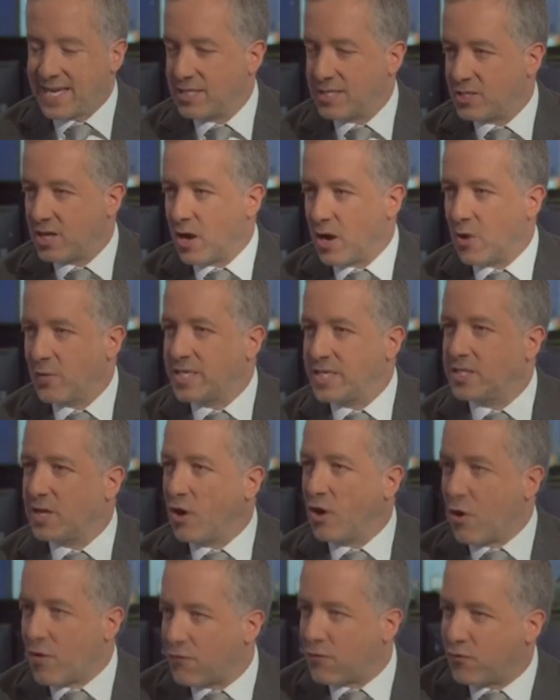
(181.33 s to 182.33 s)
Qataris
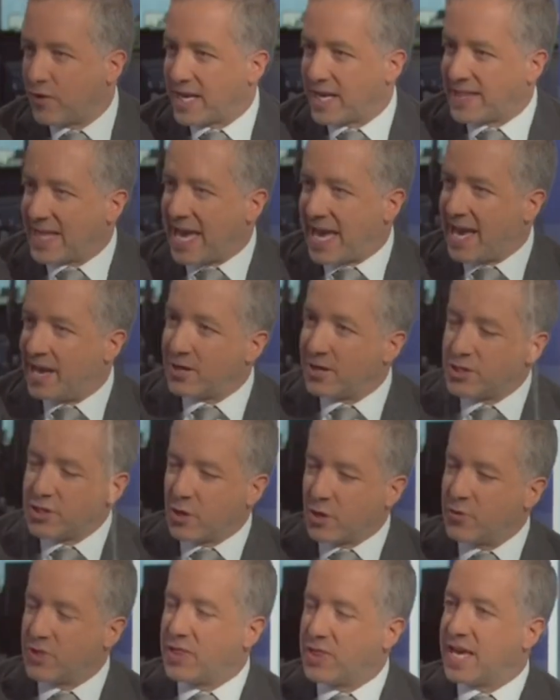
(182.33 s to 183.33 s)
are offering that, and I
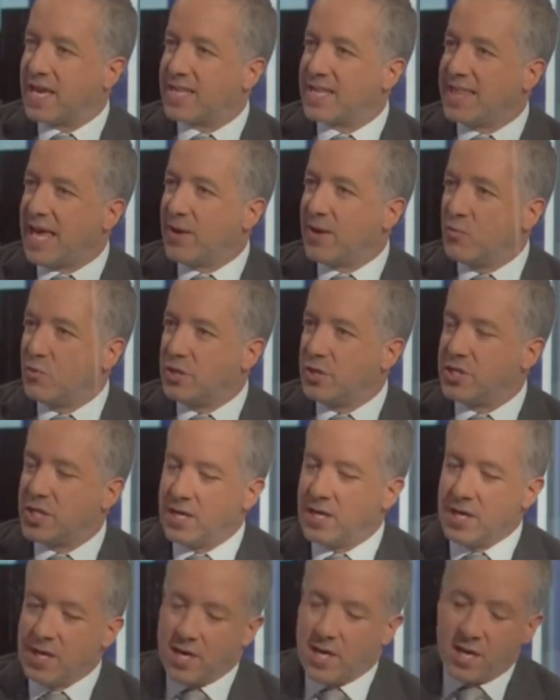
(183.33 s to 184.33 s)
don't think they would
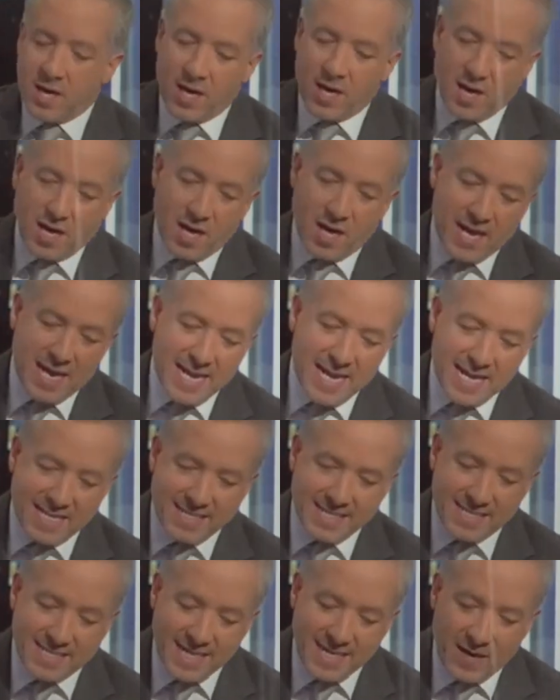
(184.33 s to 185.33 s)

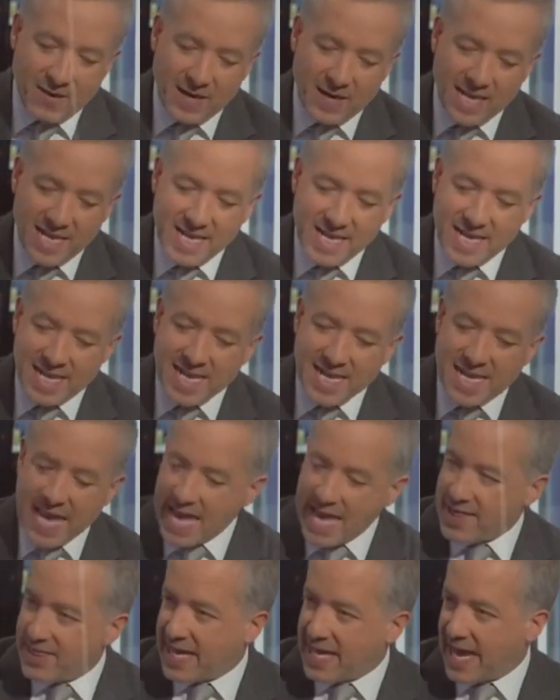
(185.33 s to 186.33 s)
necessarily
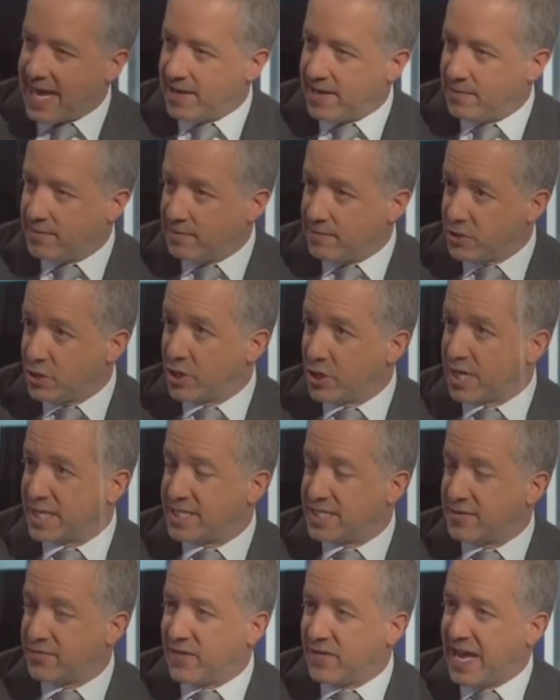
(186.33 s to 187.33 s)
get that,
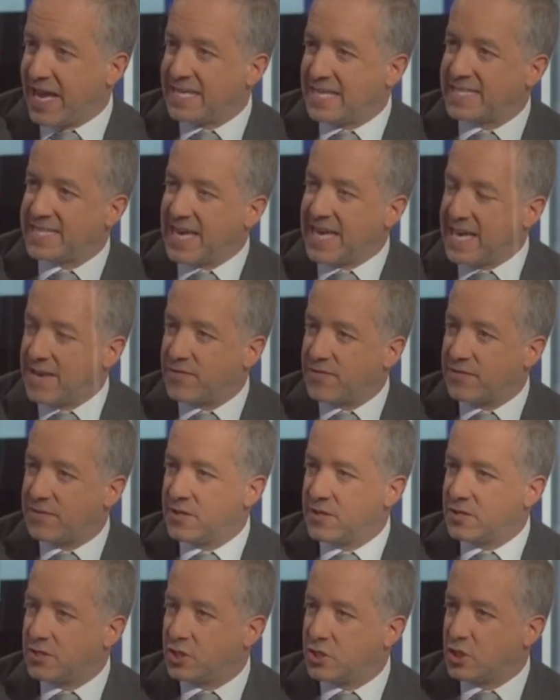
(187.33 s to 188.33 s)
United fans, if
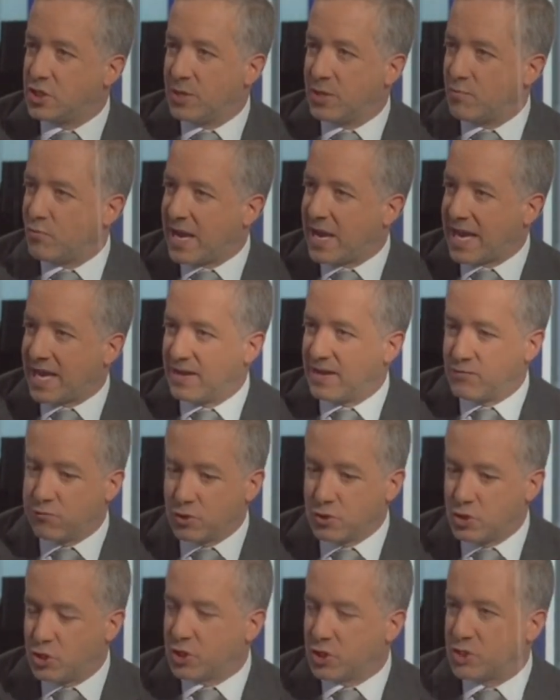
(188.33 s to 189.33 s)
Sir Jim Ratcliffe
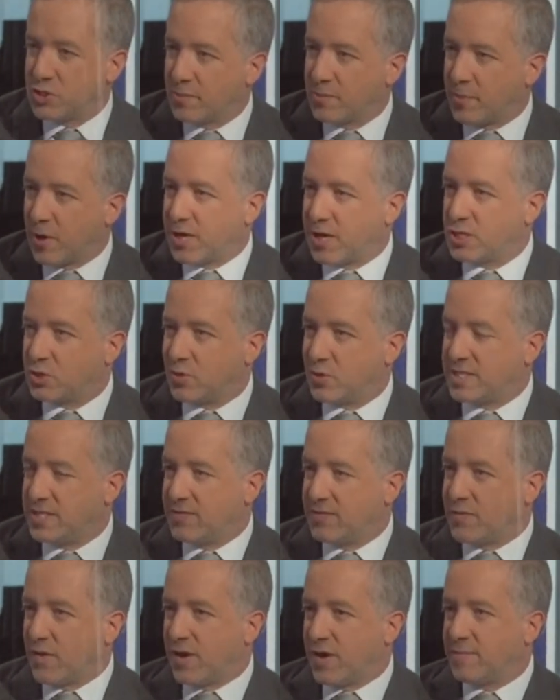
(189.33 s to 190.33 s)
was just to buy
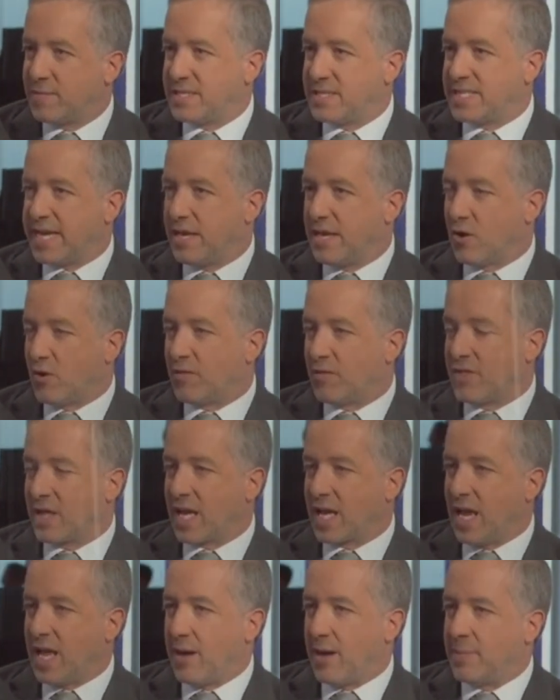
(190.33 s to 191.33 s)
25% of the
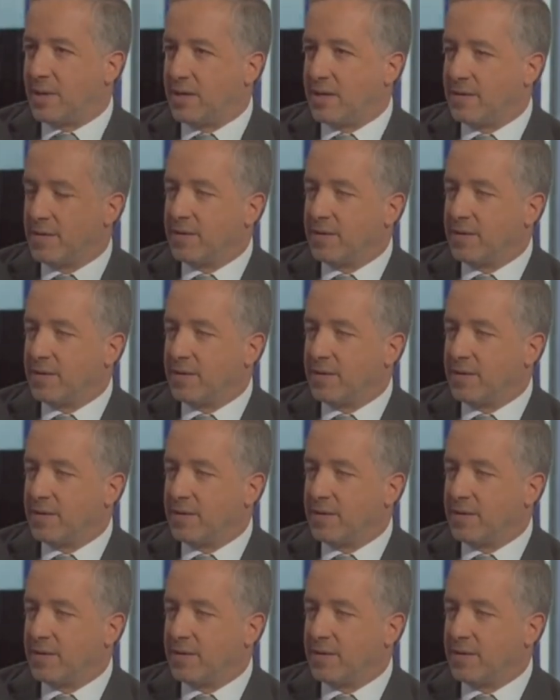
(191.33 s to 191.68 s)
club.